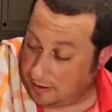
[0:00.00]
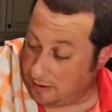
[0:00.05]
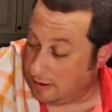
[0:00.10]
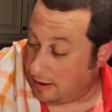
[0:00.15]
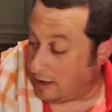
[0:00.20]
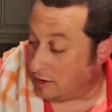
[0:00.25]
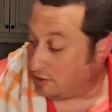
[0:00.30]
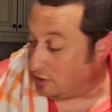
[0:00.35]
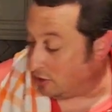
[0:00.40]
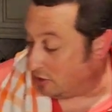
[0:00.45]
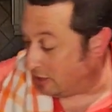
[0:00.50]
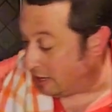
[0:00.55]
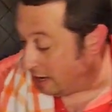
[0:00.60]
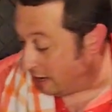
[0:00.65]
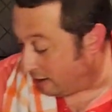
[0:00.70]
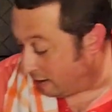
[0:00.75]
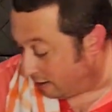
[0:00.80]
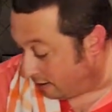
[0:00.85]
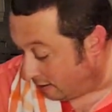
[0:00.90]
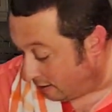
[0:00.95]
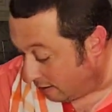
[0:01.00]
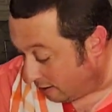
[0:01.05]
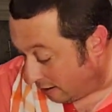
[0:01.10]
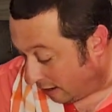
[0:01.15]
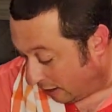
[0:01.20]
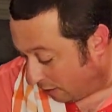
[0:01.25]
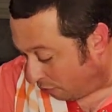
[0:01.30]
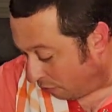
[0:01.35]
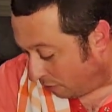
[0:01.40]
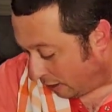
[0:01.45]
I just take, I
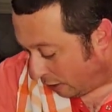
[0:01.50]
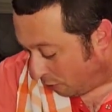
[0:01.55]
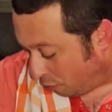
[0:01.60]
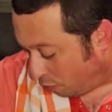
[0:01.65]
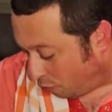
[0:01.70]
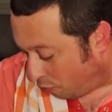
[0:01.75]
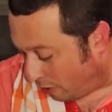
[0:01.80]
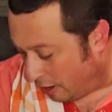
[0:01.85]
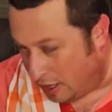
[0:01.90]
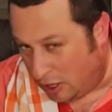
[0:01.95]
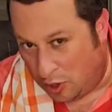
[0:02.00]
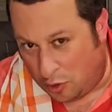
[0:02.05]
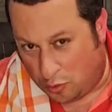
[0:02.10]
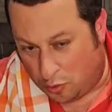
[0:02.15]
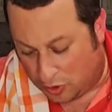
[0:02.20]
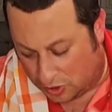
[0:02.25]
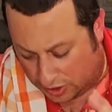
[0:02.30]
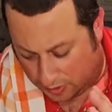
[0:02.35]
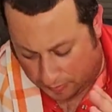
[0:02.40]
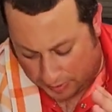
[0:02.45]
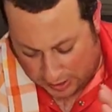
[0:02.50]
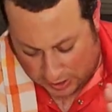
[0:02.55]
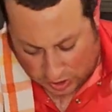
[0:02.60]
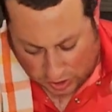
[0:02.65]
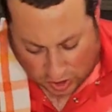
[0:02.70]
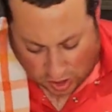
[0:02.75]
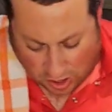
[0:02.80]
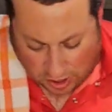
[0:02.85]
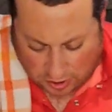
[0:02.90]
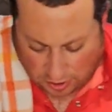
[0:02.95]
don't quite use the big
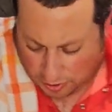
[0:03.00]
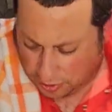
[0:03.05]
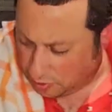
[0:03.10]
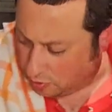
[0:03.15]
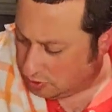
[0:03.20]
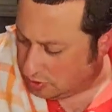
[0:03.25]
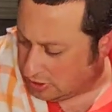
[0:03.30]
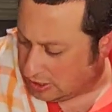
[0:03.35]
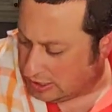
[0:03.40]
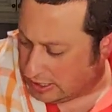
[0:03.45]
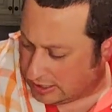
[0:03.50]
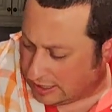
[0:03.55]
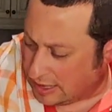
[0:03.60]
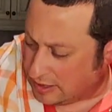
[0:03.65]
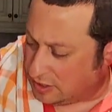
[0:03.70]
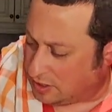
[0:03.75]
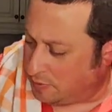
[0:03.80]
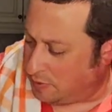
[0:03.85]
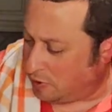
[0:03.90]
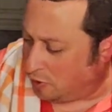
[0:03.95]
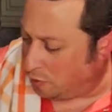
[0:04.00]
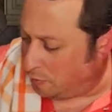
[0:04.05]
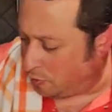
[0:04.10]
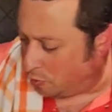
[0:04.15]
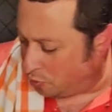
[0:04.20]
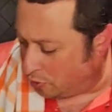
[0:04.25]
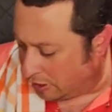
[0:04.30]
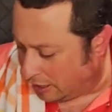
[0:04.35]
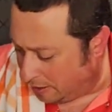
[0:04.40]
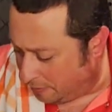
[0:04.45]
stalk on those because it tends to be a little bit
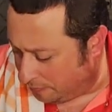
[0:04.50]
woody,